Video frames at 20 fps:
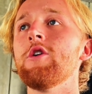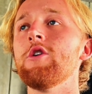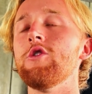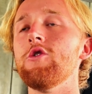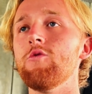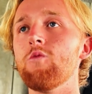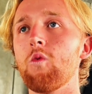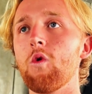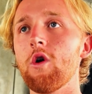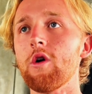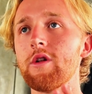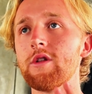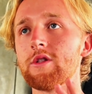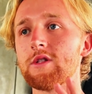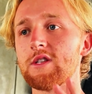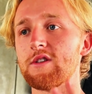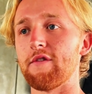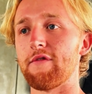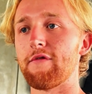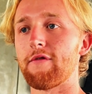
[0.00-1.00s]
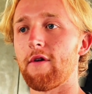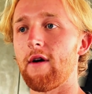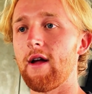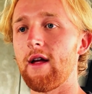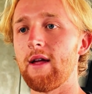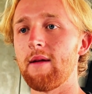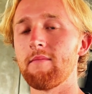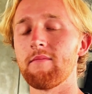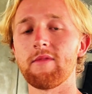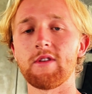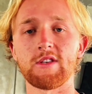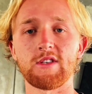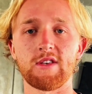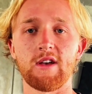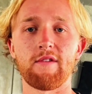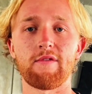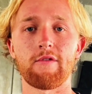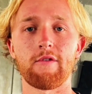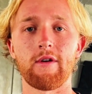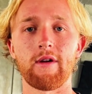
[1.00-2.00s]
you want to frame the
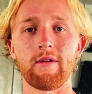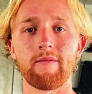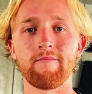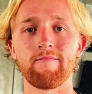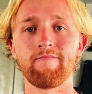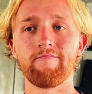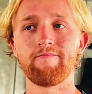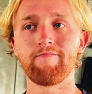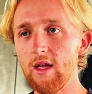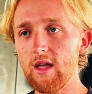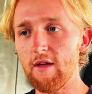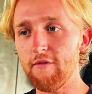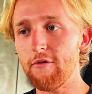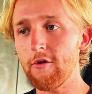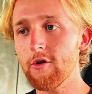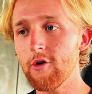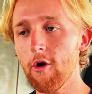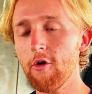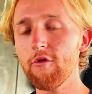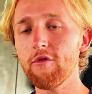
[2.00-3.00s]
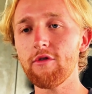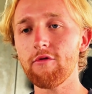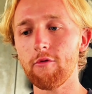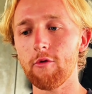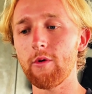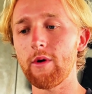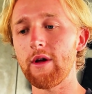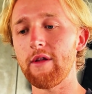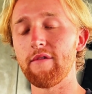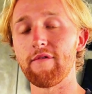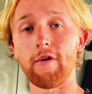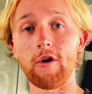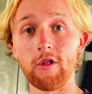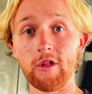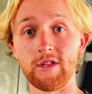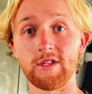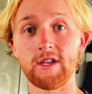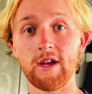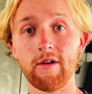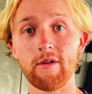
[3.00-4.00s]
suffering. If you go through it
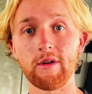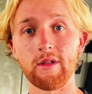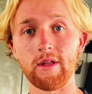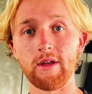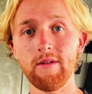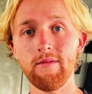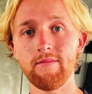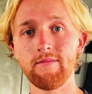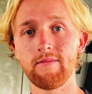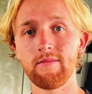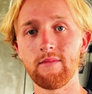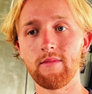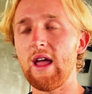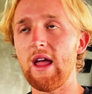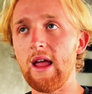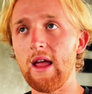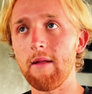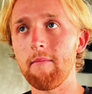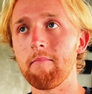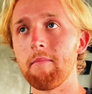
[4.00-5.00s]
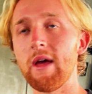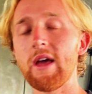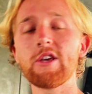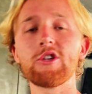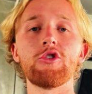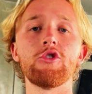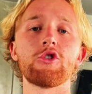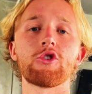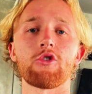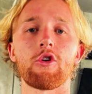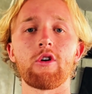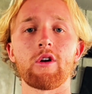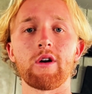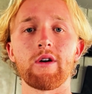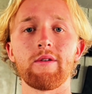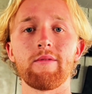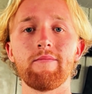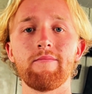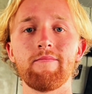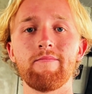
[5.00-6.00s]
voluntarily, it makes you
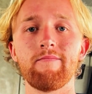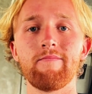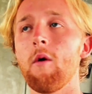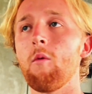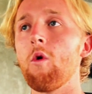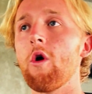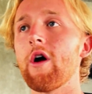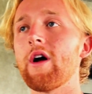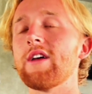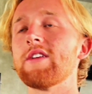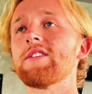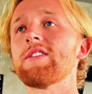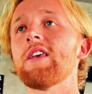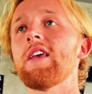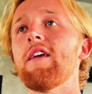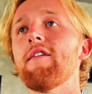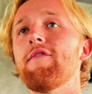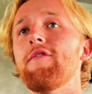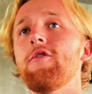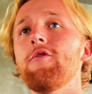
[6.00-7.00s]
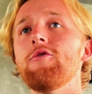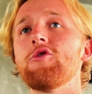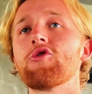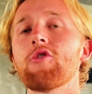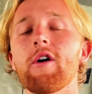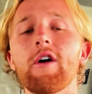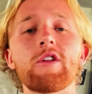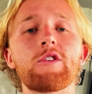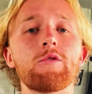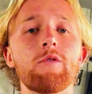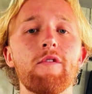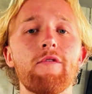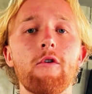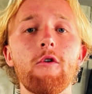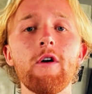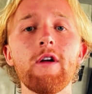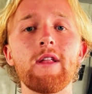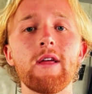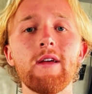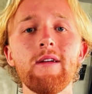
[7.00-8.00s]
stronger. Whereas if you try to
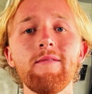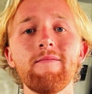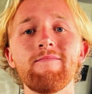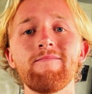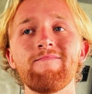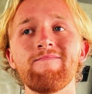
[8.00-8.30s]
avoid it,